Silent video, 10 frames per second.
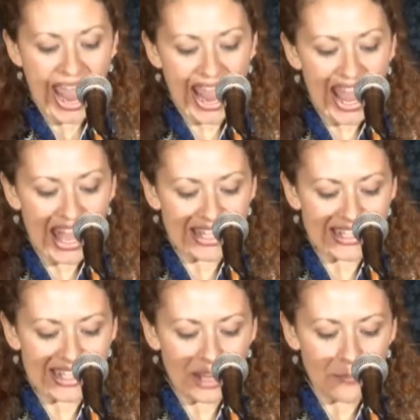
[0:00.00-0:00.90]

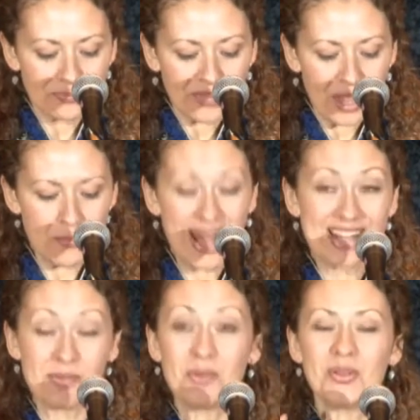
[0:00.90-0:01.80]
And,
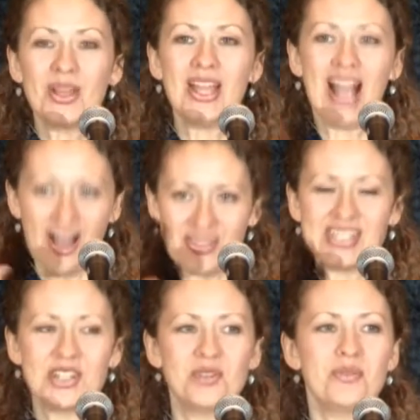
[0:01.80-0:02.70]
but on
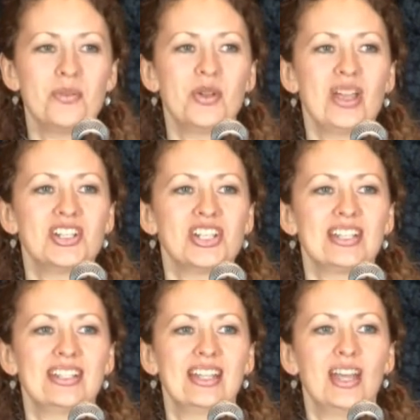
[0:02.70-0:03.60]
this issue of
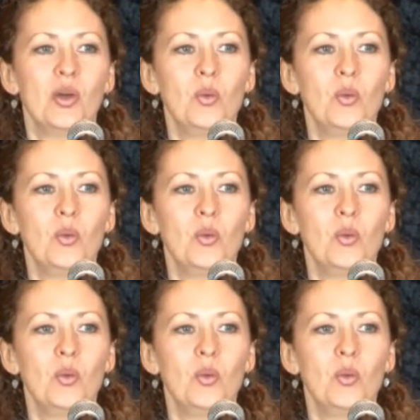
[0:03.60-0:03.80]
immigration,